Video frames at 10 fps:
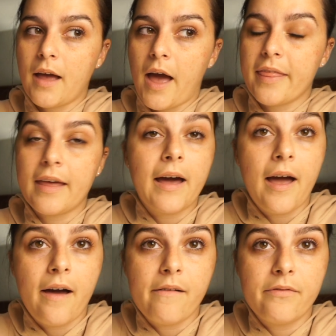I
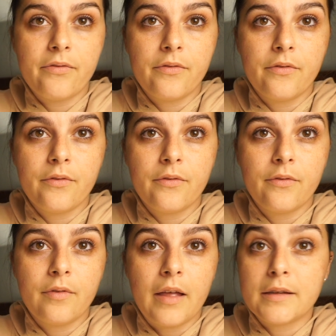have
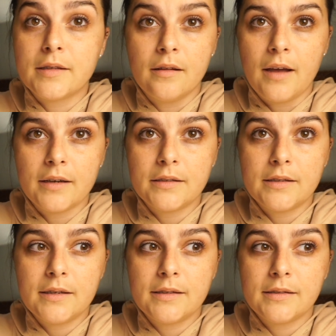like celiac
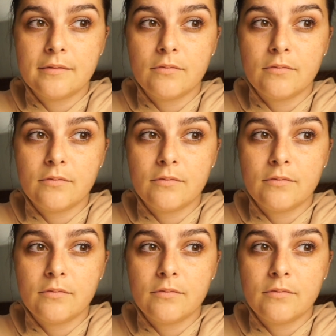disease